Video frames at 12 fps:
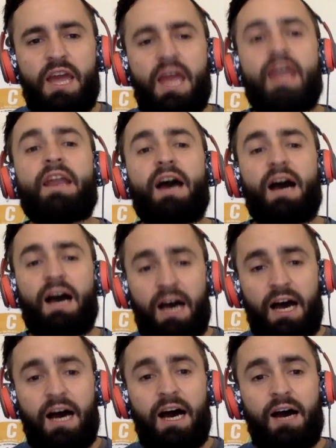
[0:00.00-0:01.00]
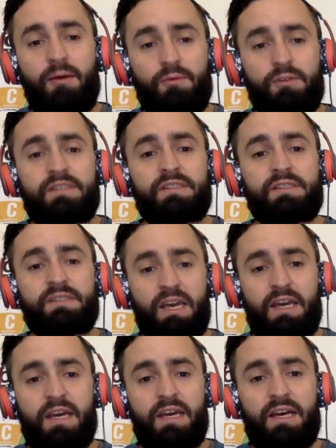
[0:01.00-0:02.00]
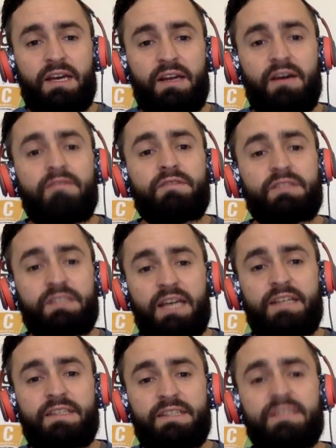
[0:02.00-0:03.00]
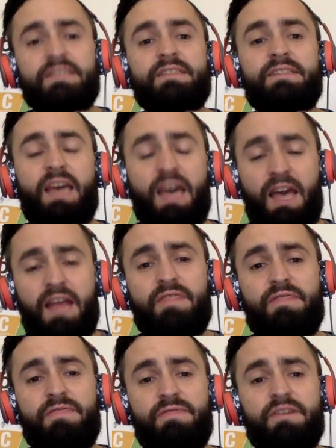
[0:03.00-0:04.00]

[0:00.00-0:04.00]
And I was scared of dentists and the